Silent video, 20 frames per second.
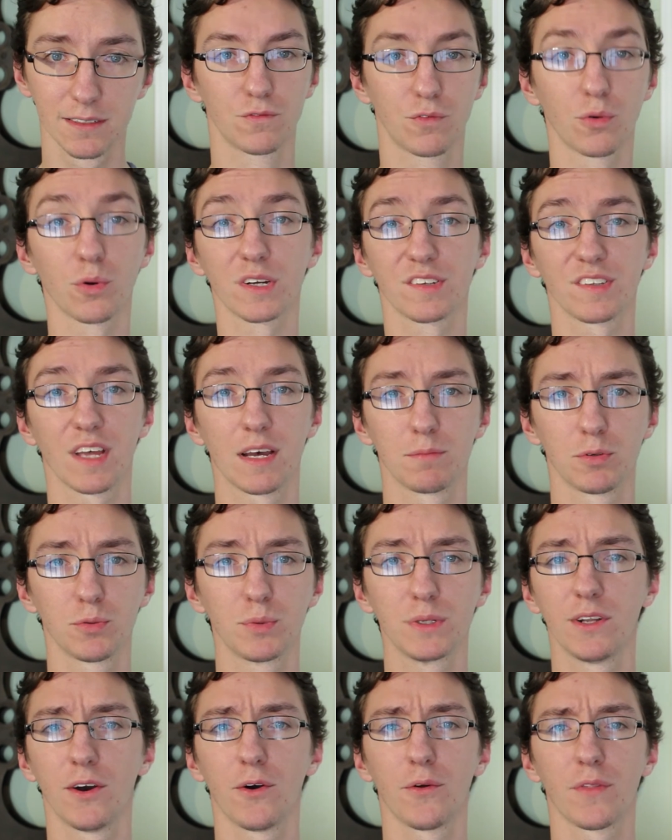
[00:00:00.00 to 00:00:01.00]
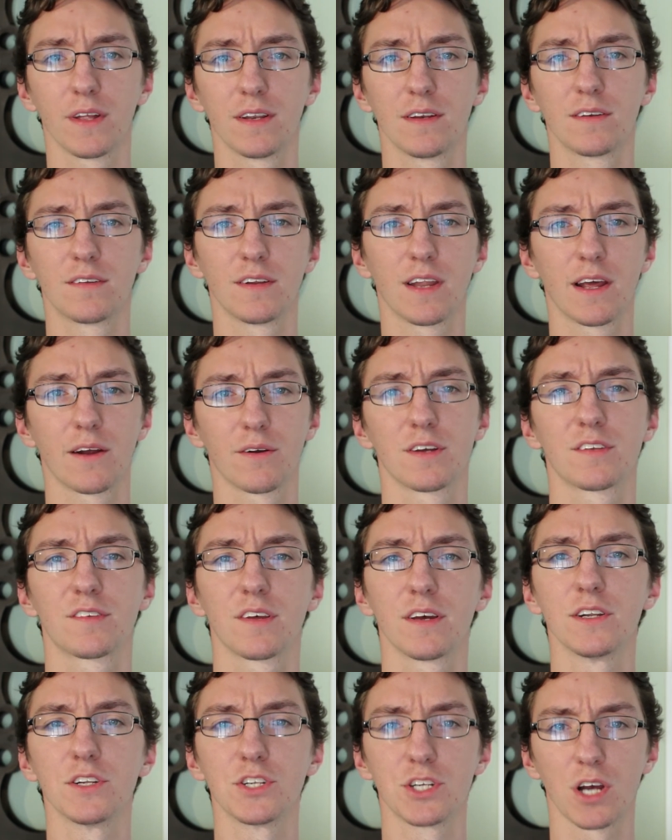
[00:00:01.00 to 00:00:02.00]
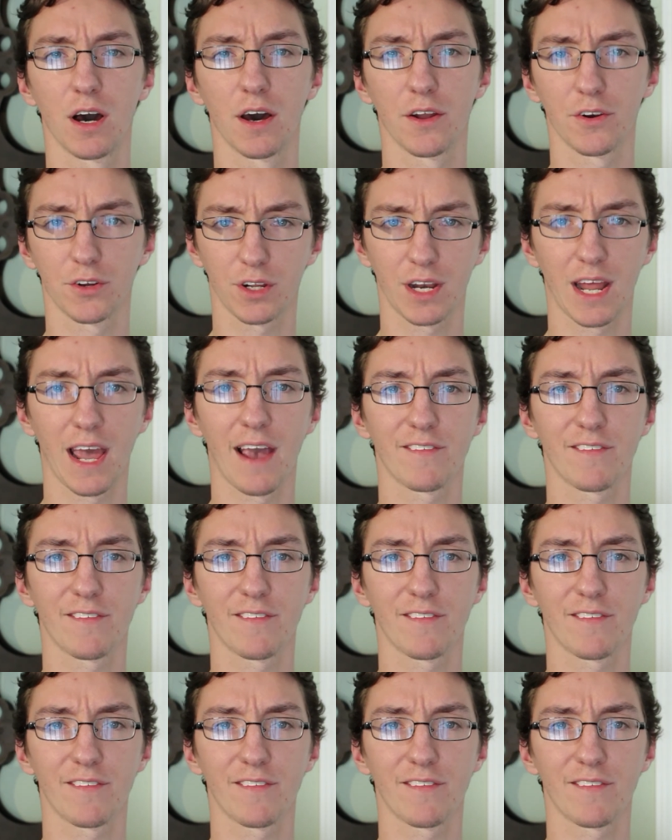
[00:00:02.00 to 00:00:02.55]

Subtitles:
For example, we know that Daenerys and Jon are going to